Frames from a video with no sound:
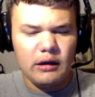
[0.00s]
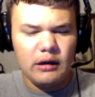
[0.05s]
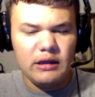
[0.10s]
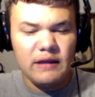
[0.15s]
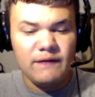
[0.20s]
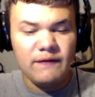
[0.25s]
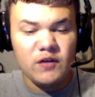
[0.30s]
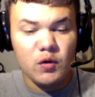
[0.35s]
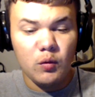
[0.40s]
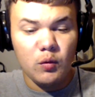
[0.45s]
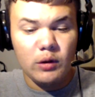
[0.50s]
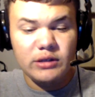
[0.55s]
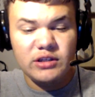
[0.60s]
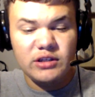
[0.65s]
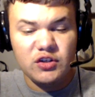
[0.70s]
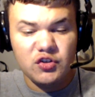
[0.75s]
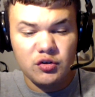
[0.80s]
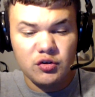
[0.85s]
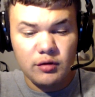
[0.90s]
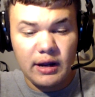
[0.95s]
If you want
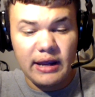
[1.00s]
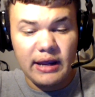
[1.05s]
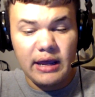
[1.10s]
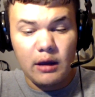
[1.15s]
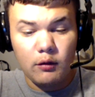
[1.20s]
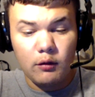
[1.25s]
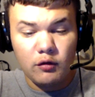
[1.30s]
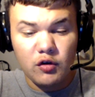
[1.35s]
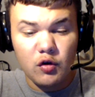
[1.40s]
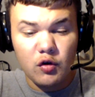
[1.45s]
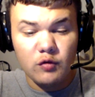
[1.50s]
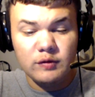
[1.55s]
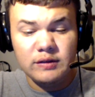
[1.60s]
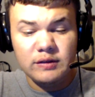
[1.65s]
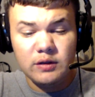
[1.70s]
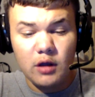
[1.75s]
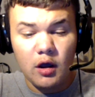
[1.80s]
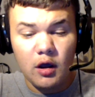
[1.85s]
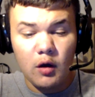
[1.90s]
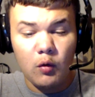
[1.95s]
to try out
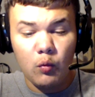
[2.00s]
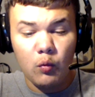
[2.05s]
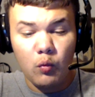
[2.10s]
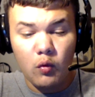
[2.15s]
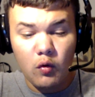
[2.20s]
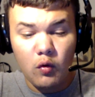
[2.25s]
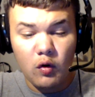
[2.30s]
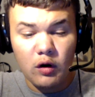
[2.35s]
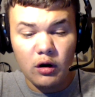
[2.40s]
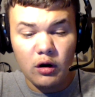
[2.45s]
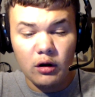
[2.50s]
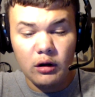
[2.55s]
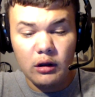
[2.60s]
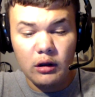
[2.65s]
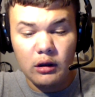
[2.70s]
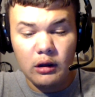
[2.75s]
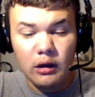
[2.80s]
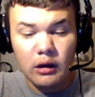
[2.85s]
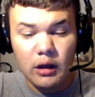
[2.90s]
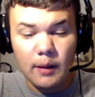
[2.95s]
Ghost War
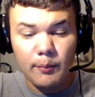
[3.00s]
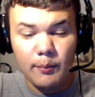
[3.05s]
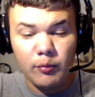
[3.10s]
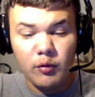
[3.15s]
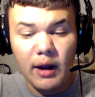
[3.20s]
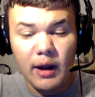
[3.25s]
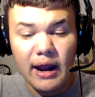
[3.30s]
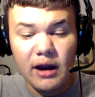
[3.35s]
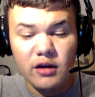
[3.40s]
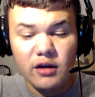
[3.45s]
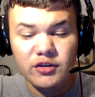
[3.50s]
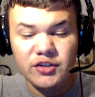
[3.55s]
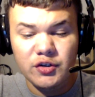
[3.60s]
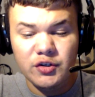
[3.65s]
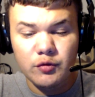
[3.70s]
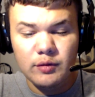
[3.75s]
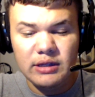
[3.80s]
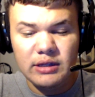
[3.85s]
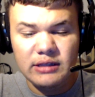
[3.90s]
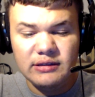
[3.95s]
prior
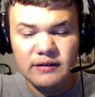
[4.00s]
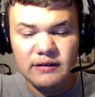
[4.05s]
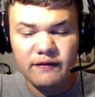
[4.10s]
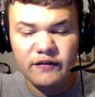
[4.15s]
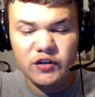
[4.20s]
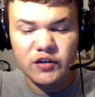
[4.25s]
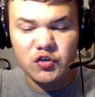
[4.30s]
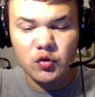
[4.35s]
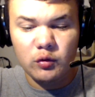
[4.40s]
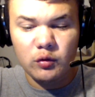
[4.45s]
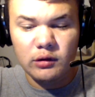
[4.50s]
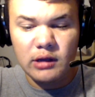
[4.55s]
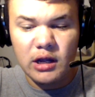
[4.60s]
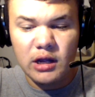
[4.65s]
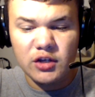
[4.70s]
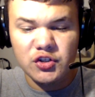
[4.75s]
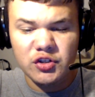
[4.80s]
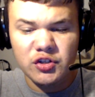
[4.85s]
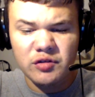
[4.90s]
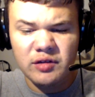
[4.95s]
to its official
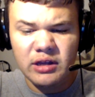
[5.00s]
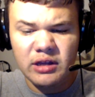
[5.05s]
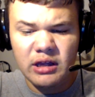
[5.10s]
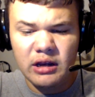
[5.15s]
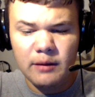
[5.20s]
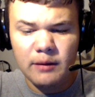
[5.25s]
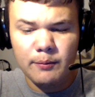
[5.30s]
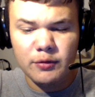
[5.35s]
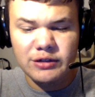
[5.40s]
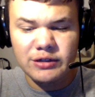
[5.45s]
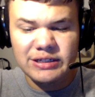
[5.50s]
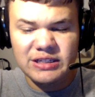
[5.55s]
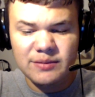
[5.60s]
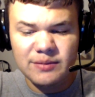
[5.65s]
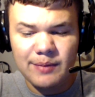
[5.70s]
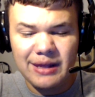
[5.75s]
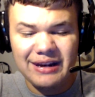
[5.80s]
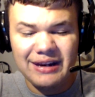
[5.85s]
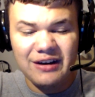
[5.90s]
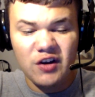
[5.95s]
launch, you can
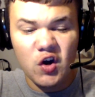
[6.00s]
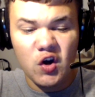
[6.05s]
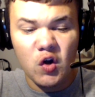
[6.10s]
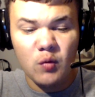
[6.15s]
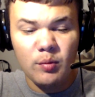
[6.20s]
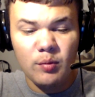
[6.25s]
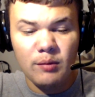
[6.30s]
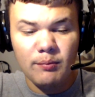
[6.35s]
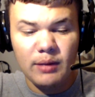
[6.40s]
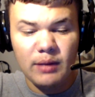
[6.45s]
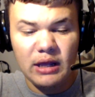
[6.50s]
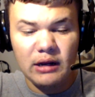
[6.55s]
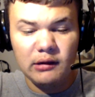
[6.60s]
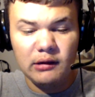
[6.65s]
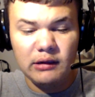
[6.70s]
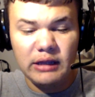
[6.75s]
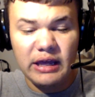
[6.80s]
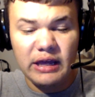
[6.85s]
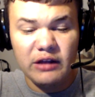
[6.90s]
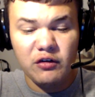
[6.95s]
participate in open beta
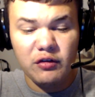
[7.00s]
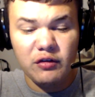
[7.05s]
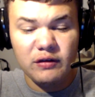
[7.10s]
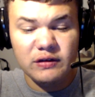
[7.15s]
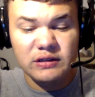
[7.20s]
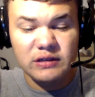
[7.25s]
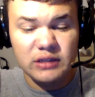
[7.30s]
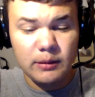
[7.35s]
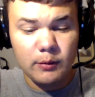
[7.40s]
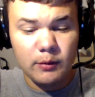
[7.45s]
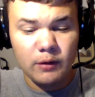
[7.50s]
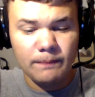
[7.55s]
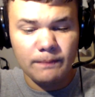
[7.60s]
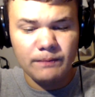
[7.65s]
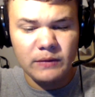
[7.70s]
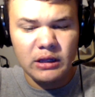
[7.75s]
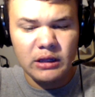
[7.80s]
later this summer.